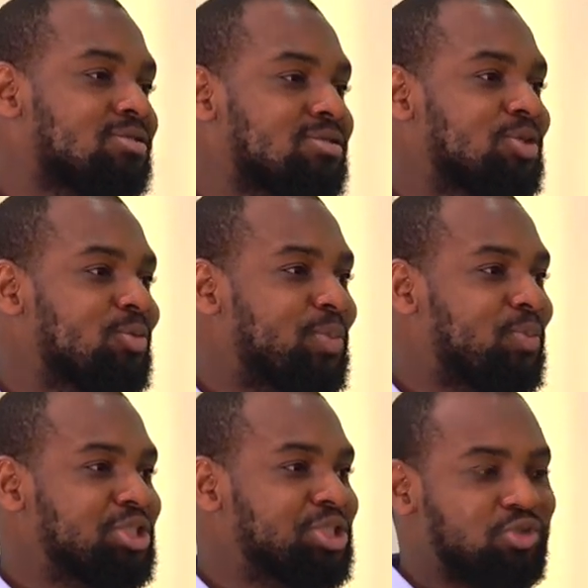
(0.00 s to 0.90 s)
you know, people
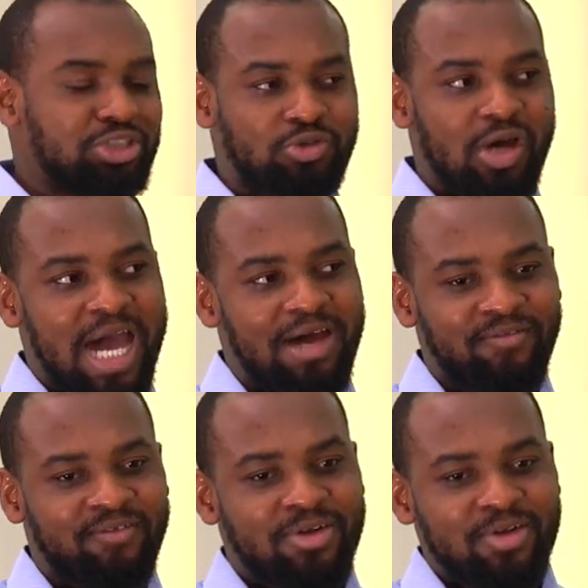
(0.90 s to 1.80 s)
used to have.
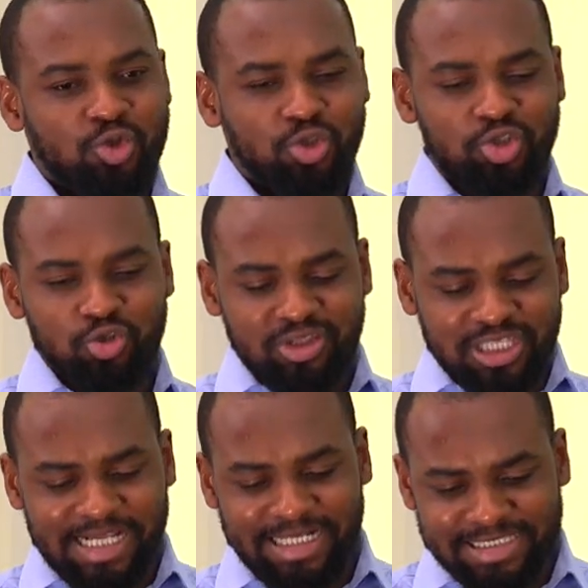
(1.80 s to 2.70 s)
So do you think that